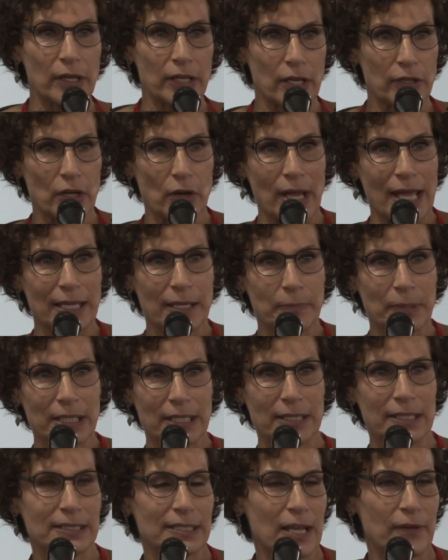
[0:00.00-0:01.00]
You know, anybody
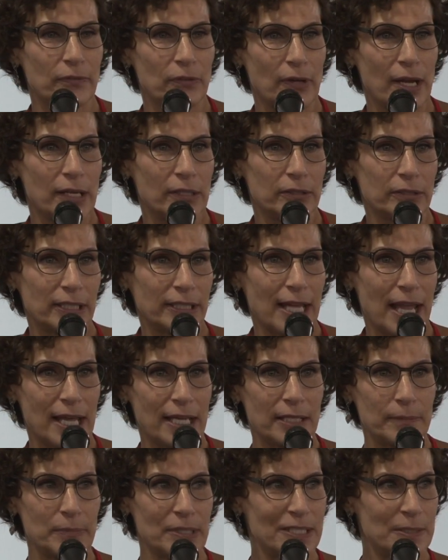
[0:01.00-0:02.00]
that's ever held a
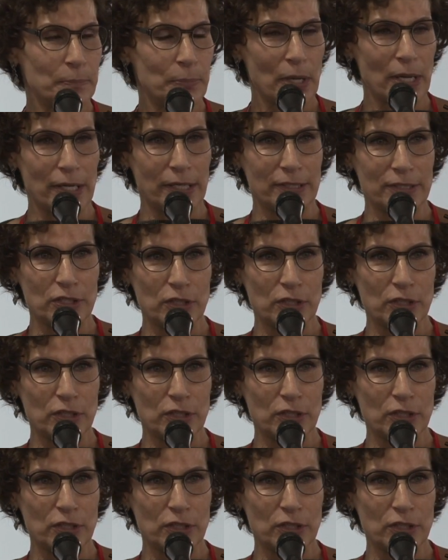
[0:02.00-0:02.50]
cannabis bud,